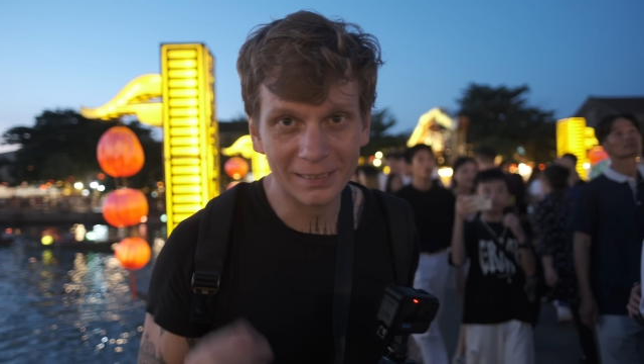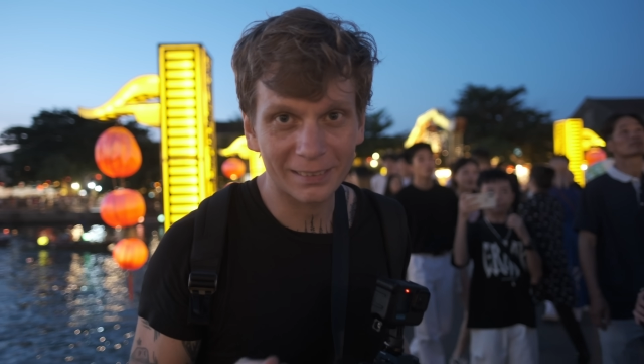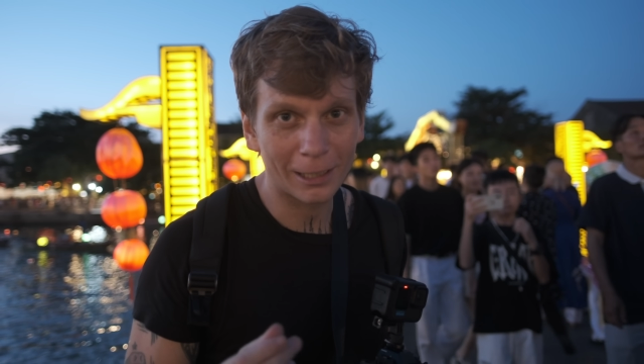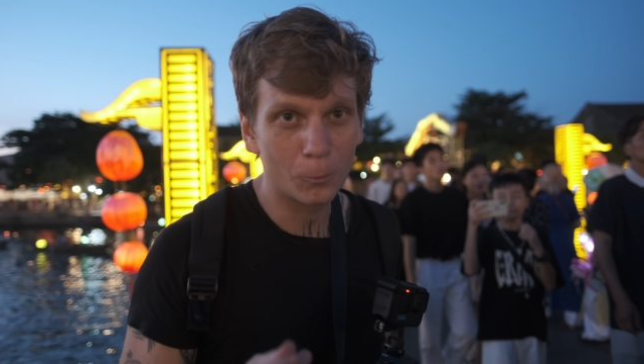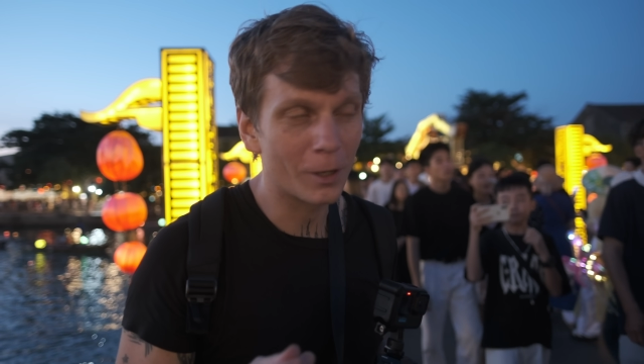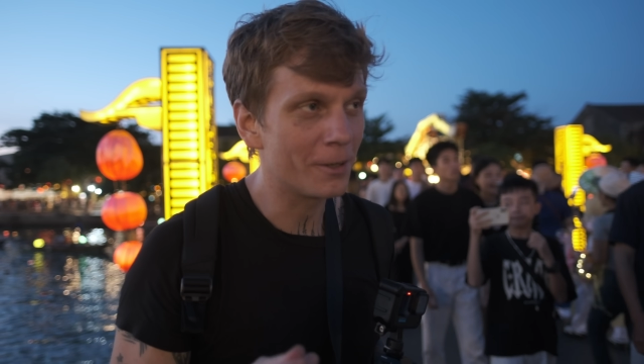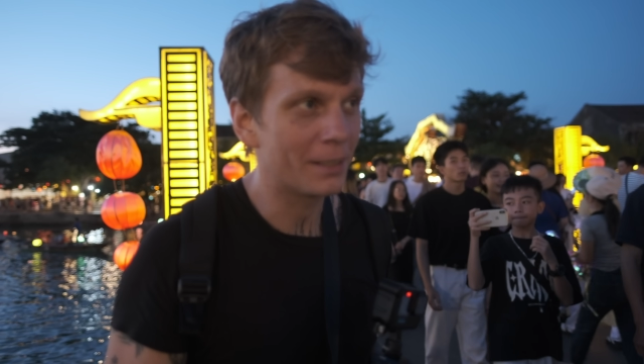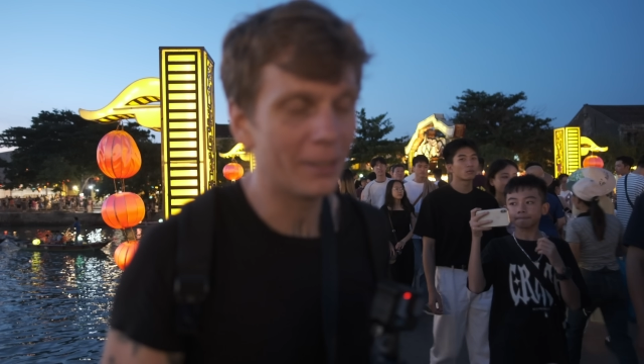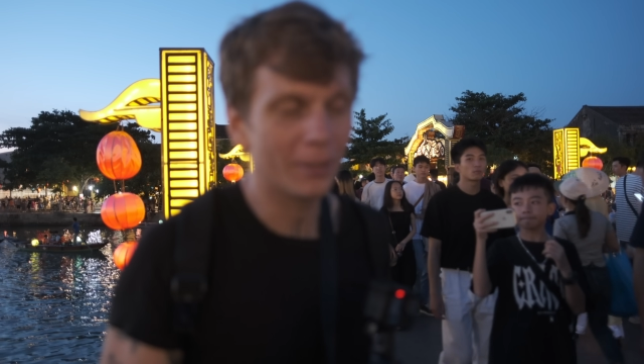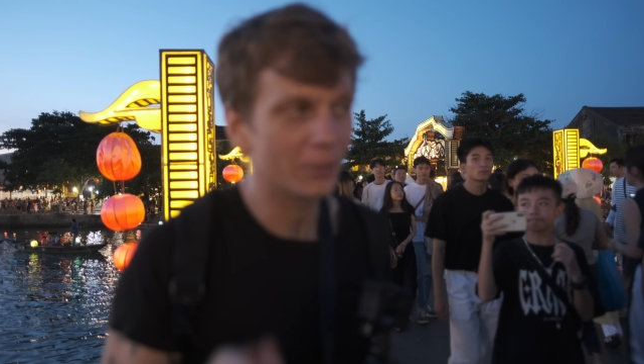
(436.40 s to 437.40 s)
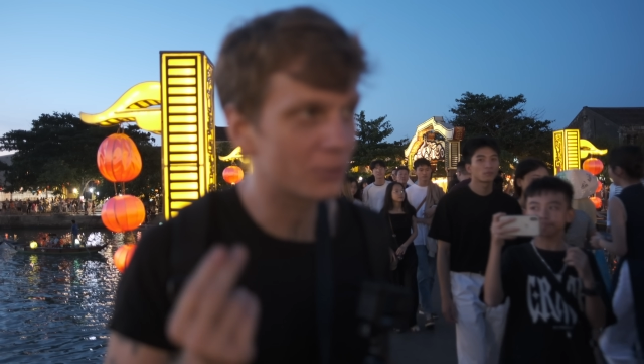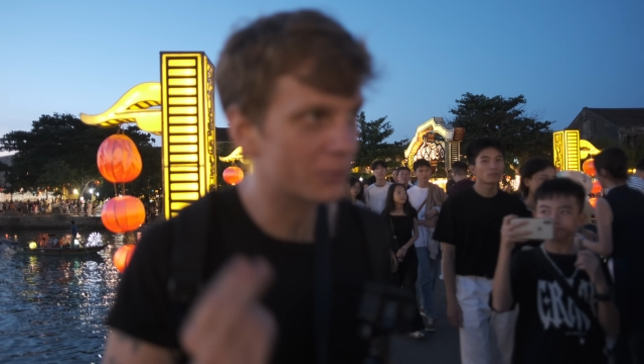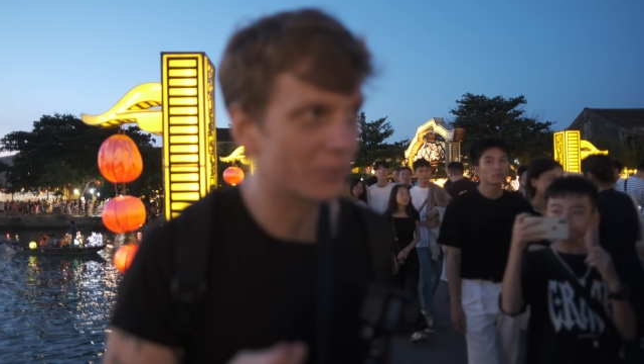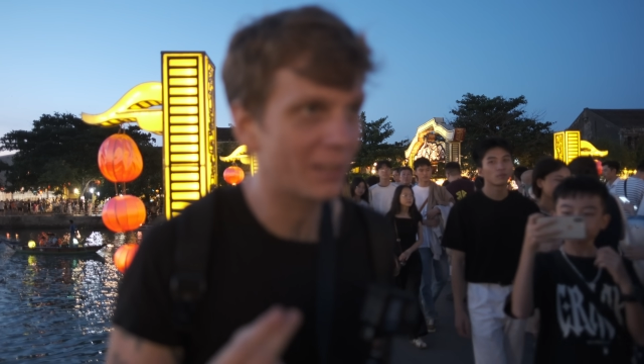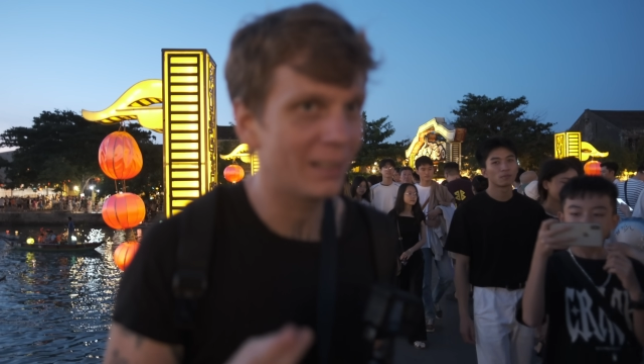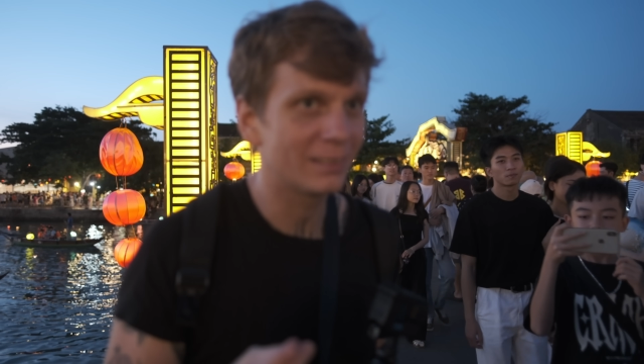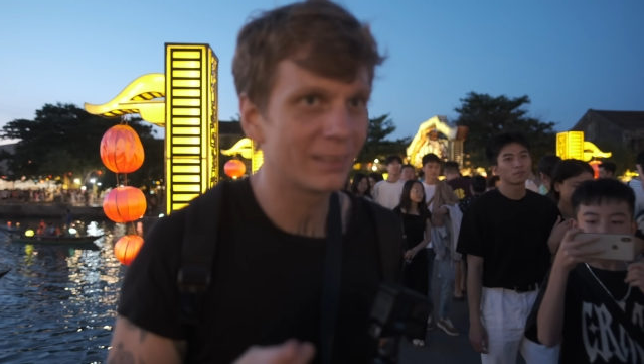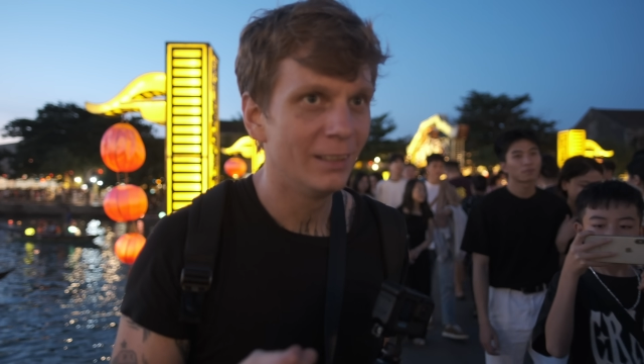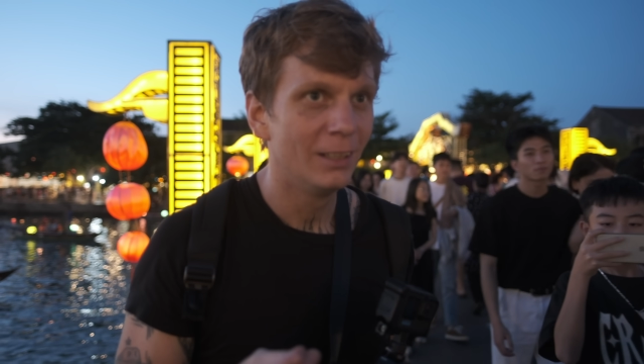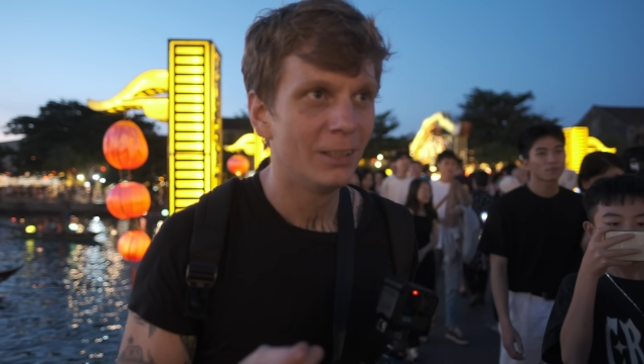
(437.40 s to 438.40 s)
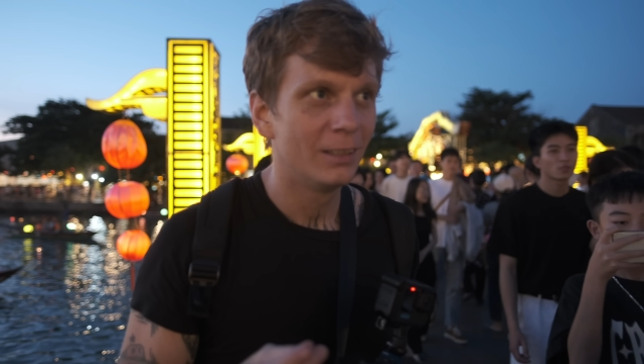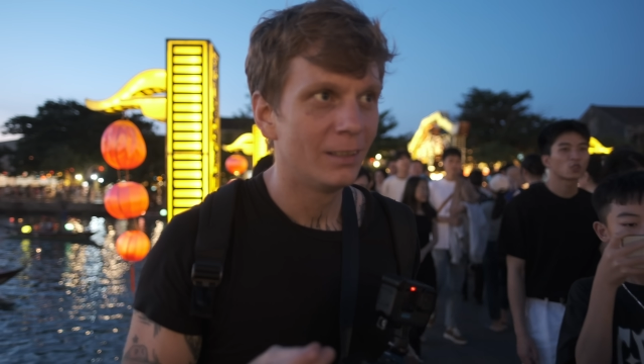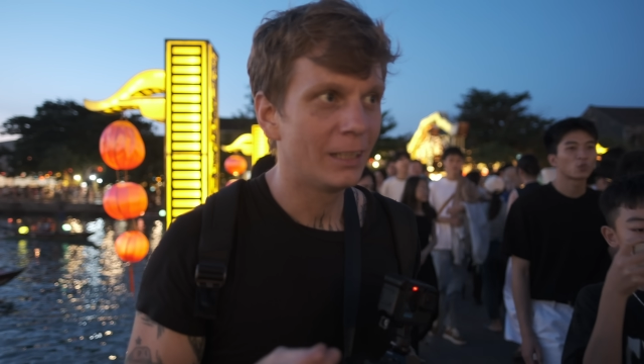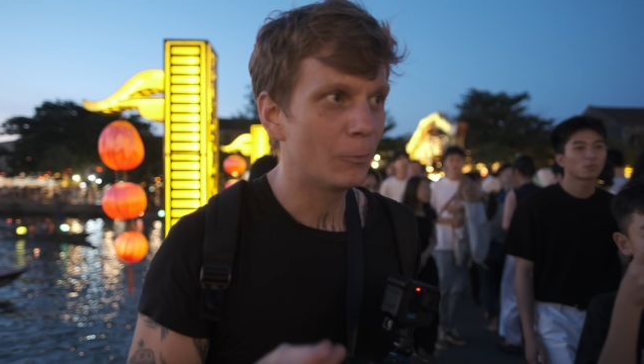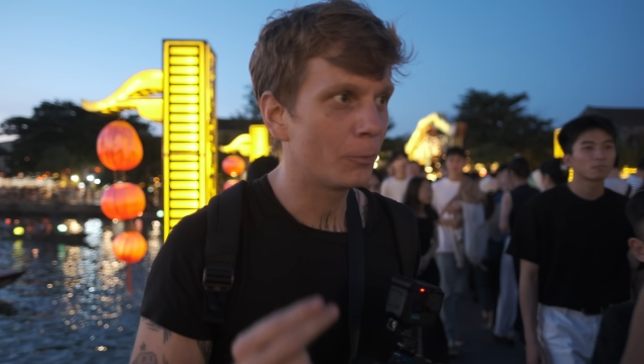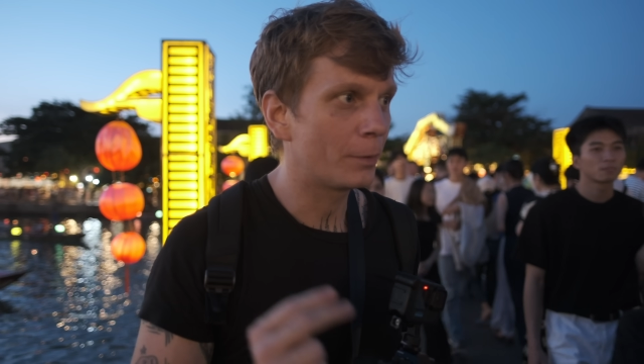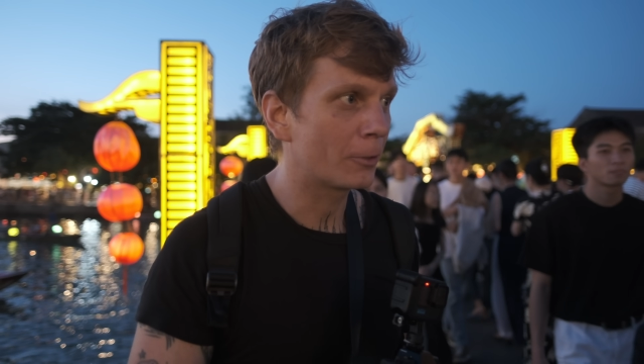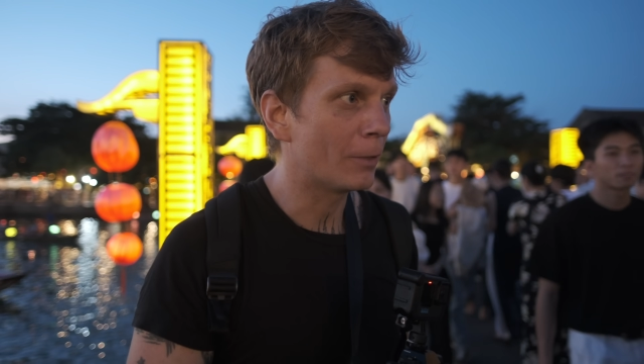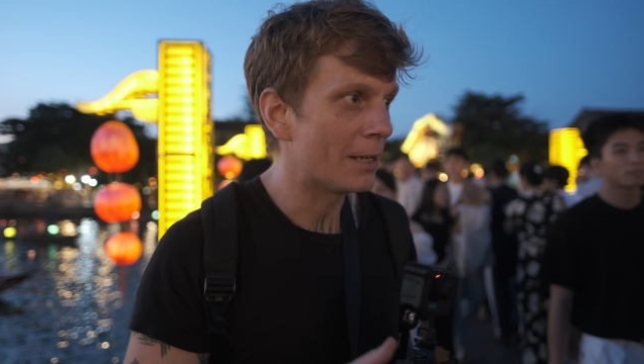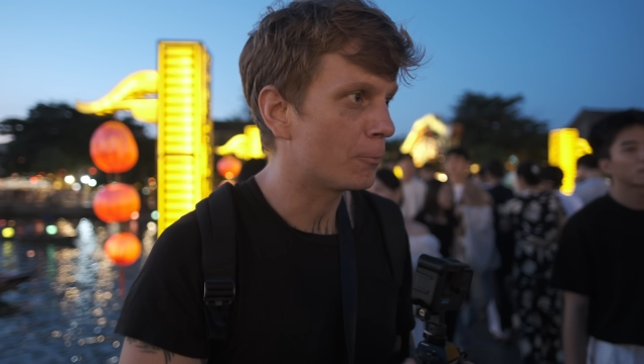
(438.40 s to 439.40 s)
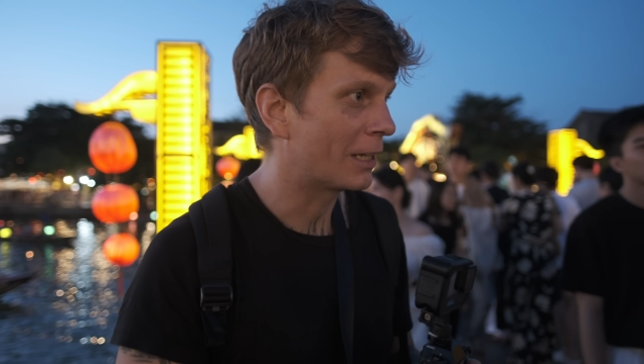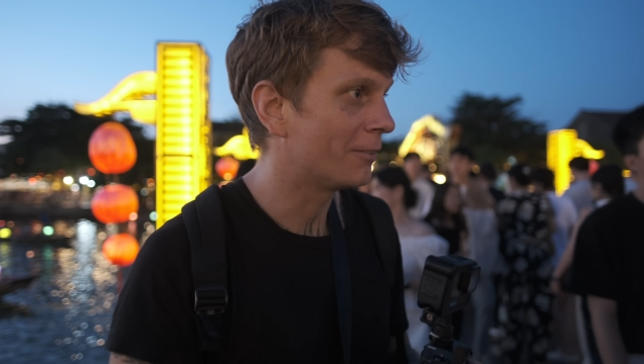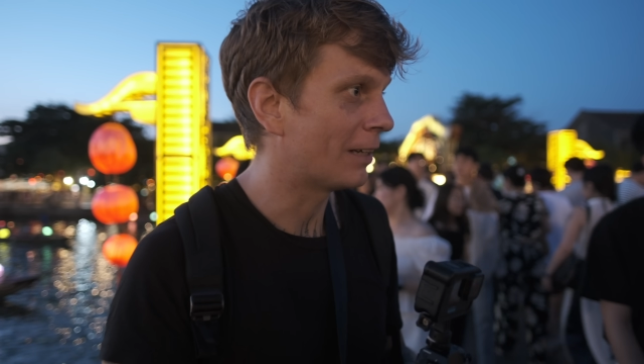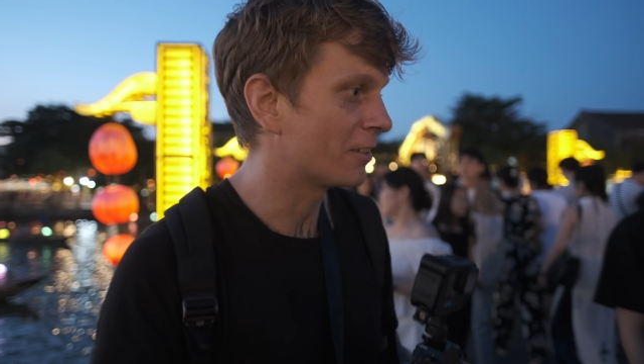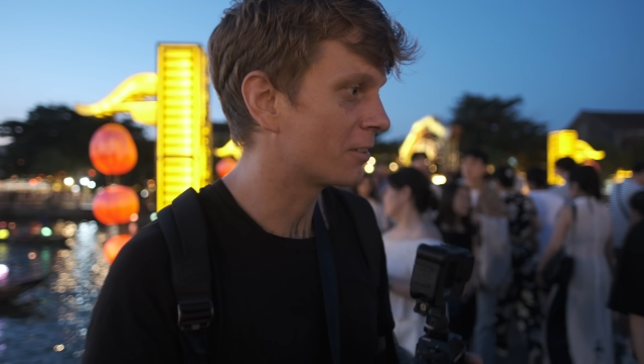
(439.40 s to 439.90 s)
They're wearing here are so nice. It would be great if we can find